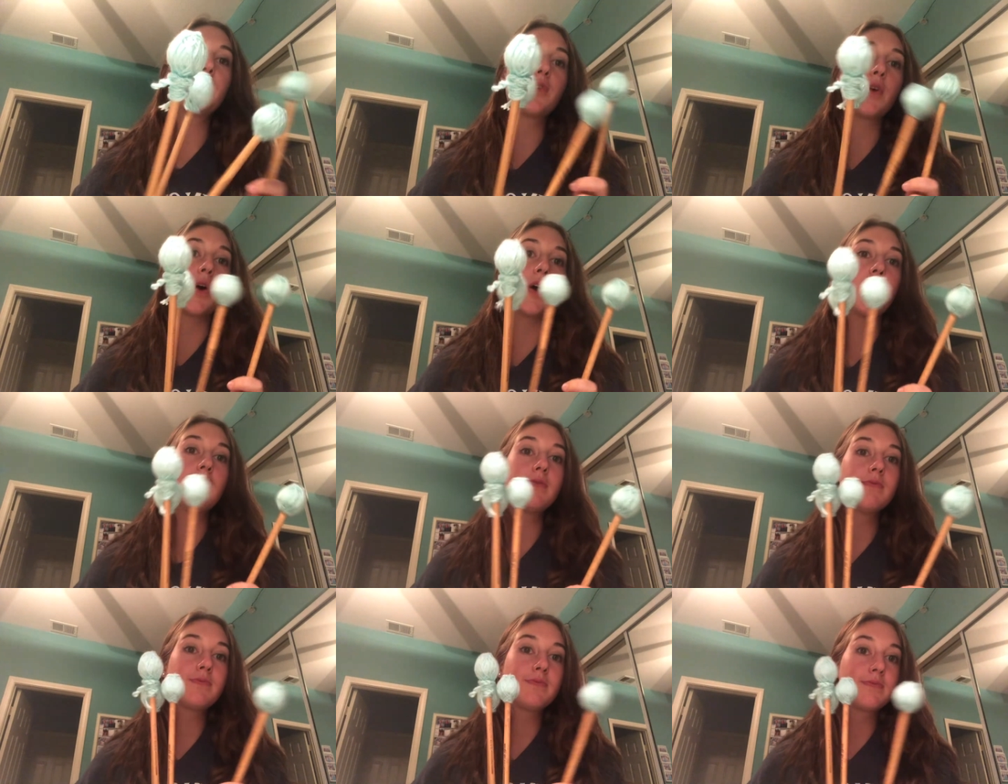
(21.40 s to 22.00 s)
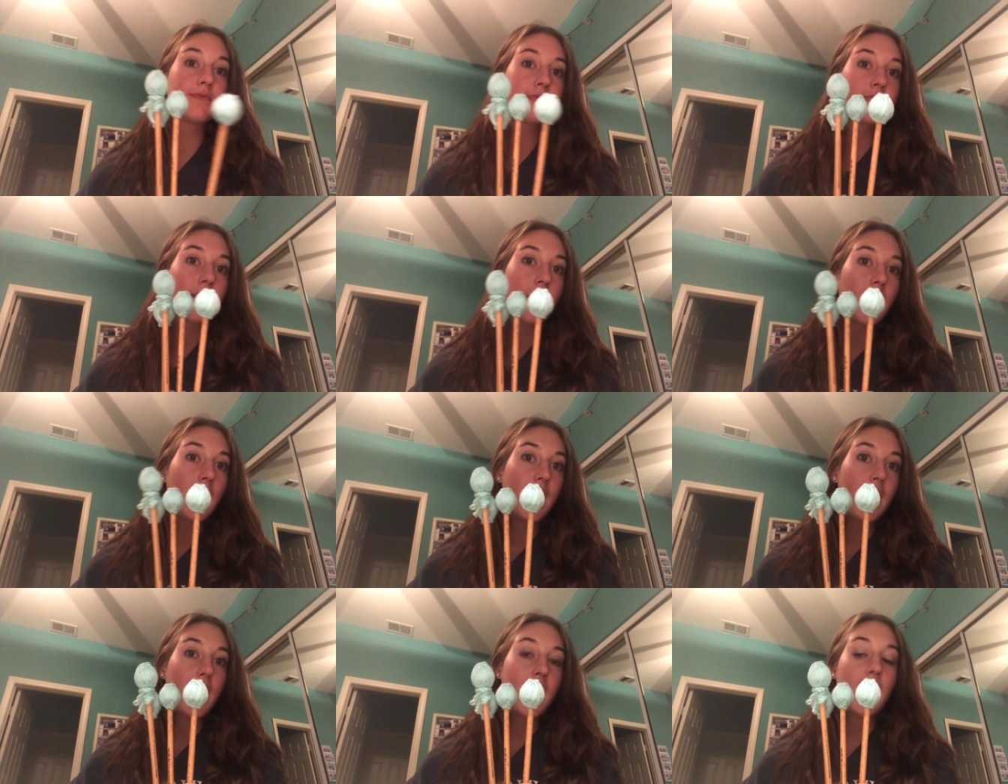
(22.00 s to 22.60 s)
4,
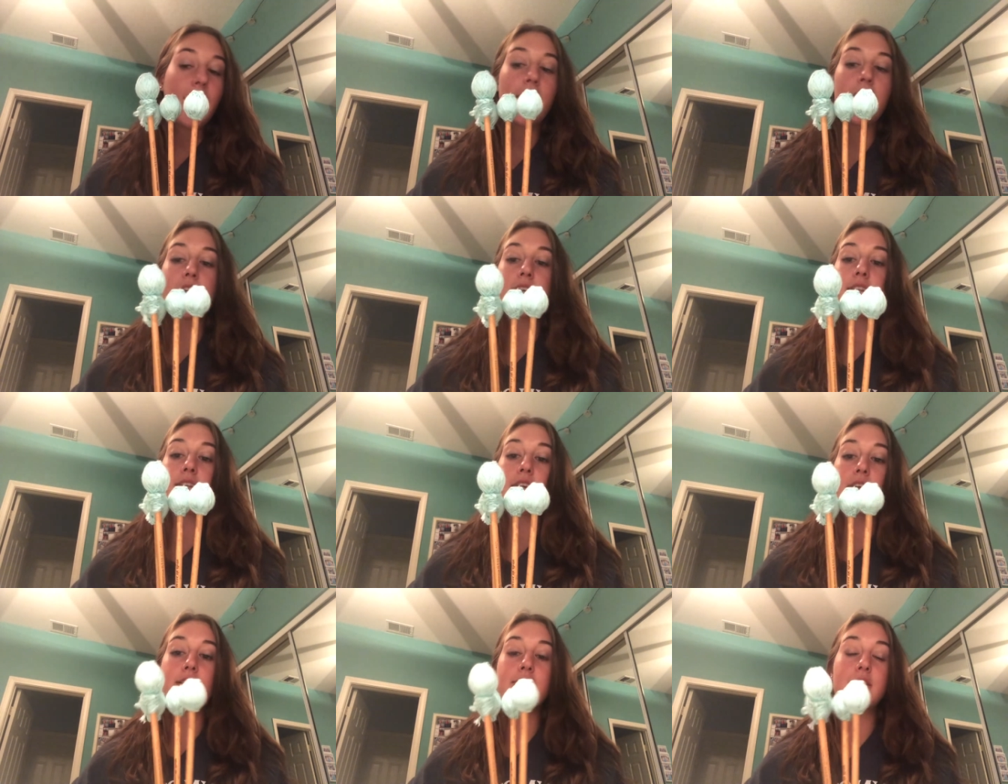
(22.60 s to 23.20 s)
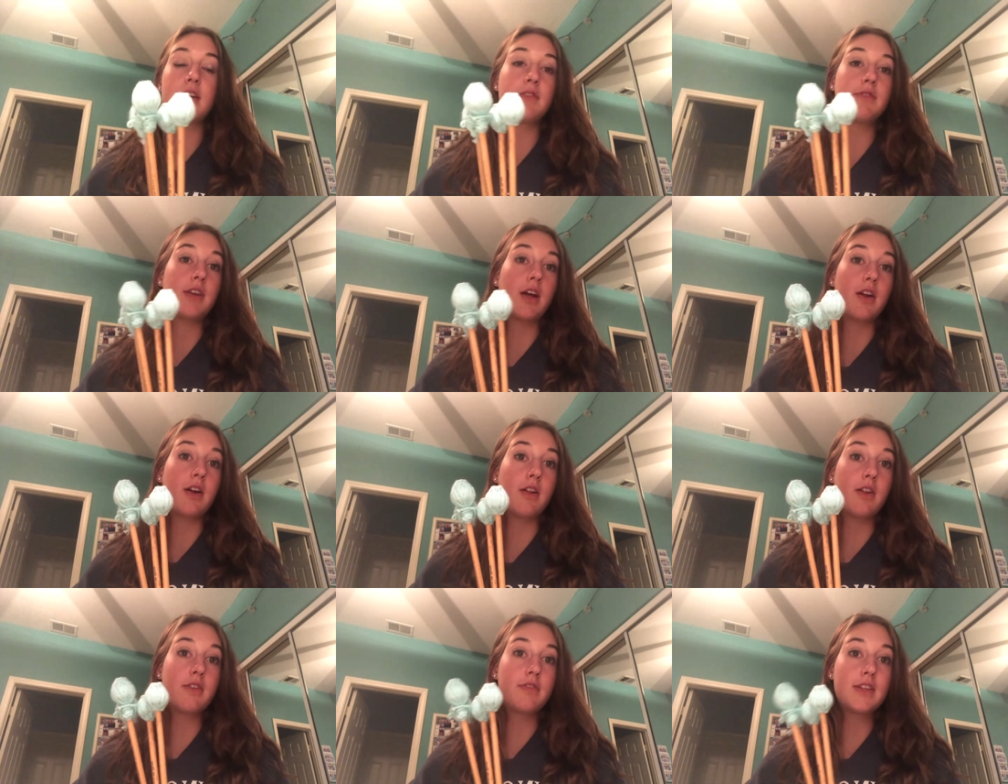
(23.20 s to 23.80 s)
and yes, I've done
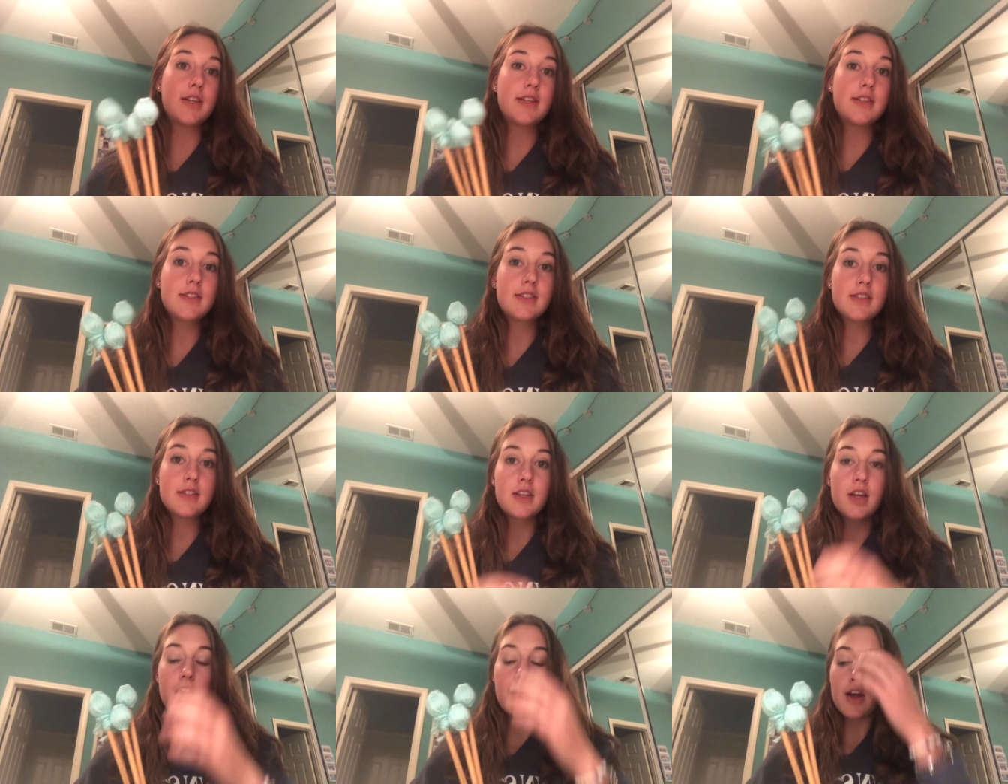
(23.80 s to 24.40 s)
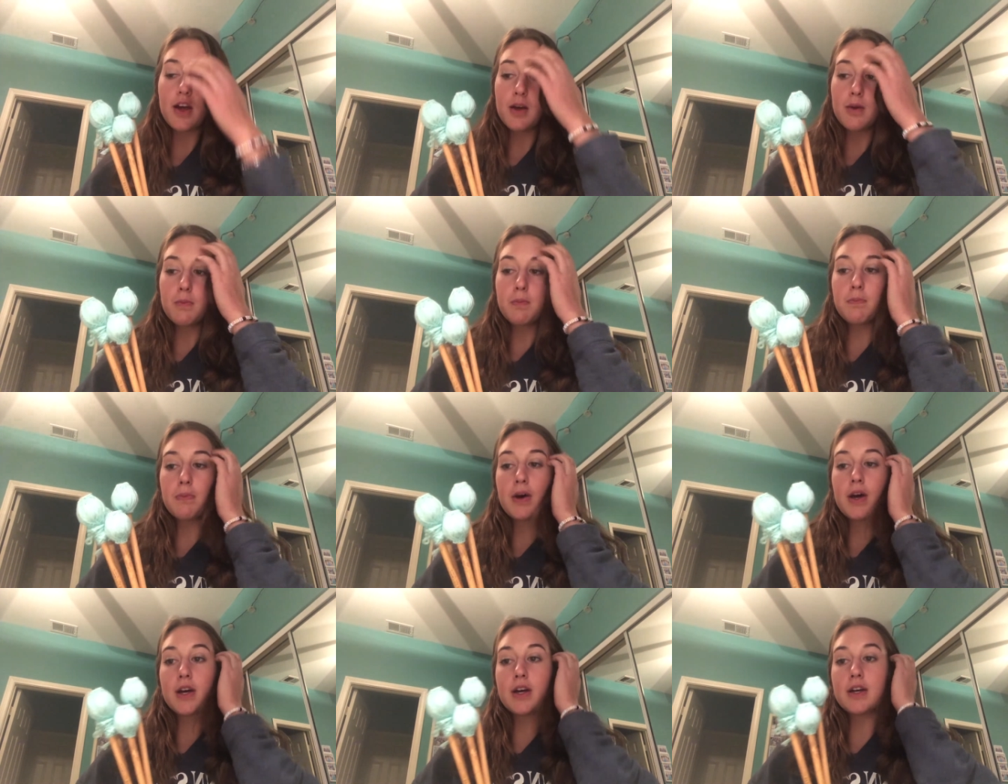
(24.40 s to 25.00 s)
all of these,
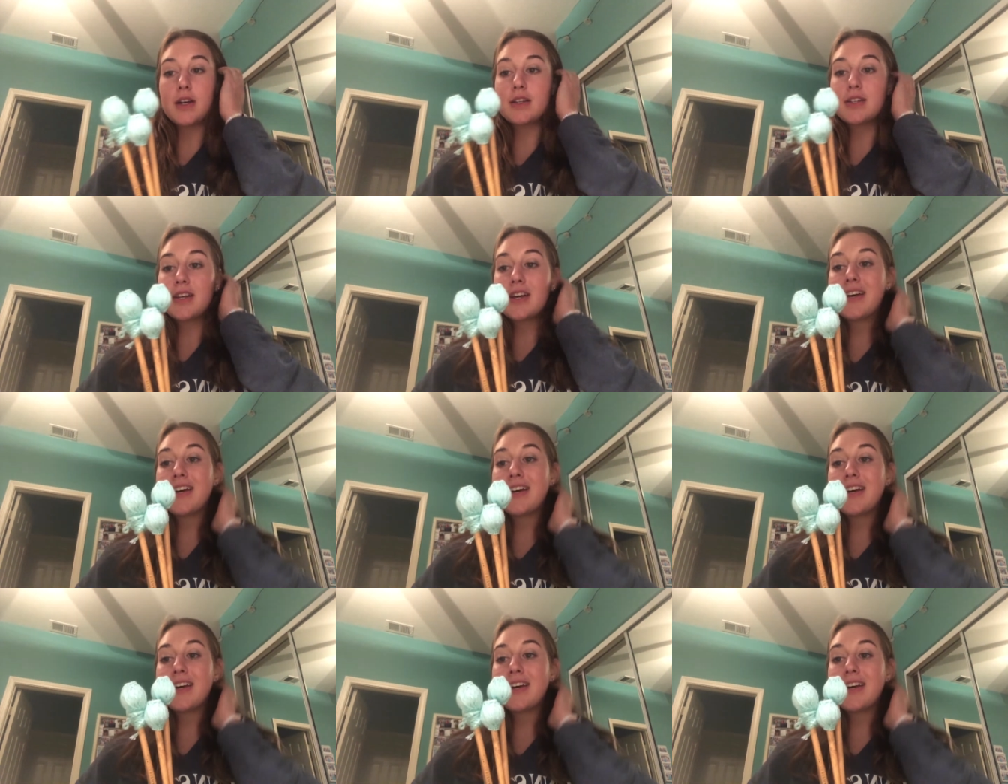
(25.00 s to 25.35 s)
but